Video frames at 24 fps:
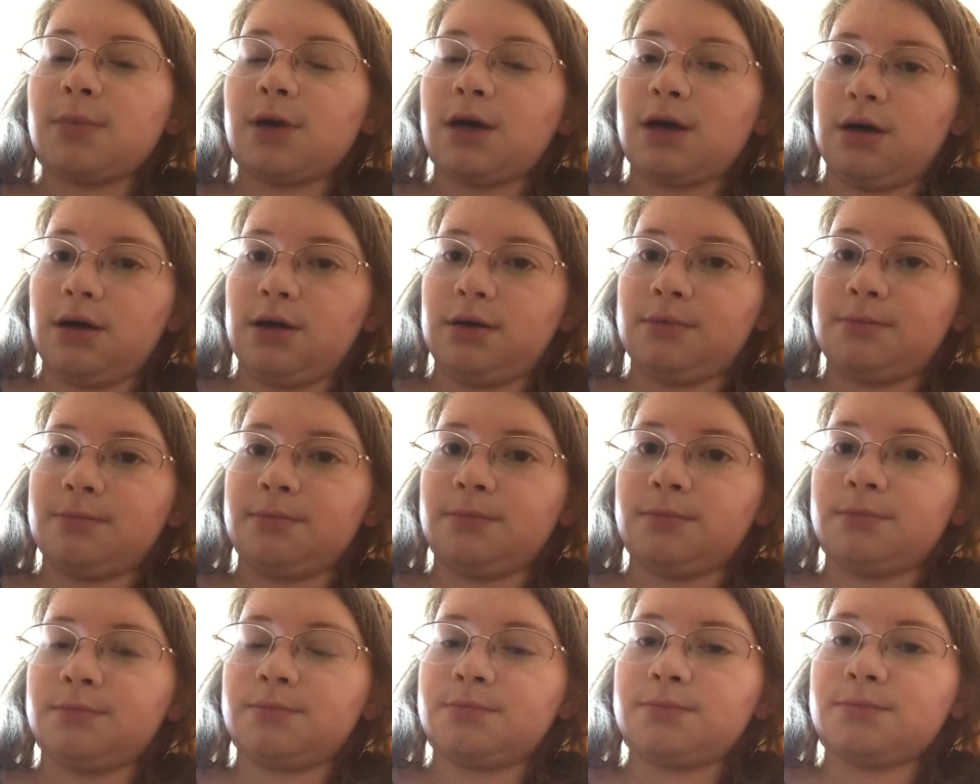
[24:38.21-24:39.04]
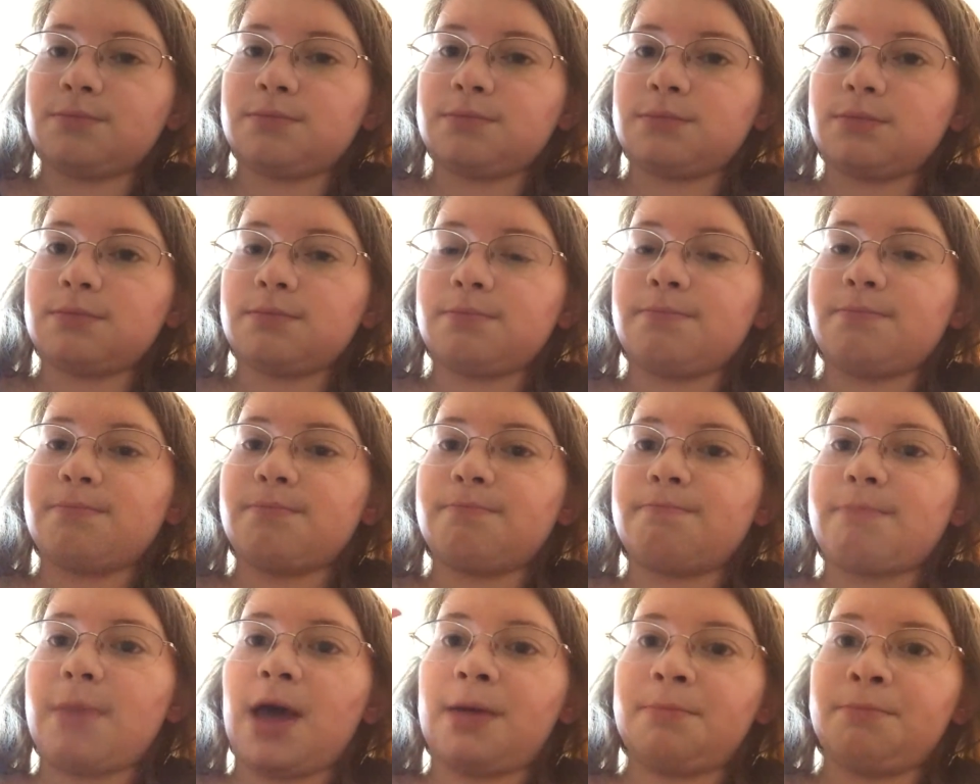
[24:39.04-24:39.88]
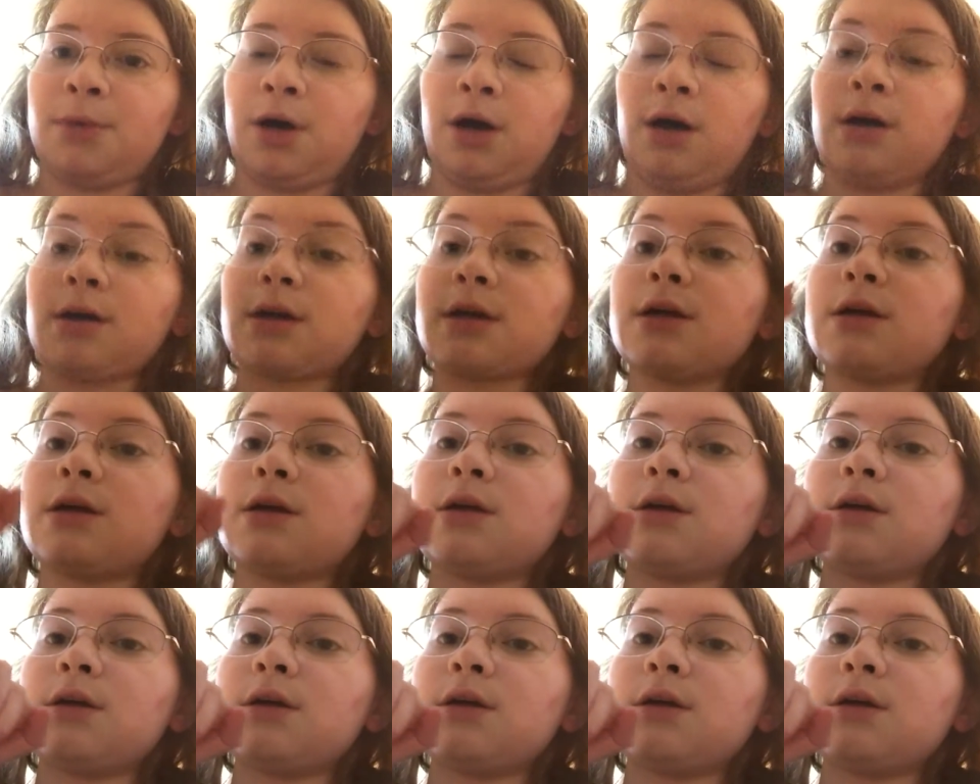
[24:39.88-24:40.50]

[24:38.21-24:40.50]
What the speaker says: Mad Monk.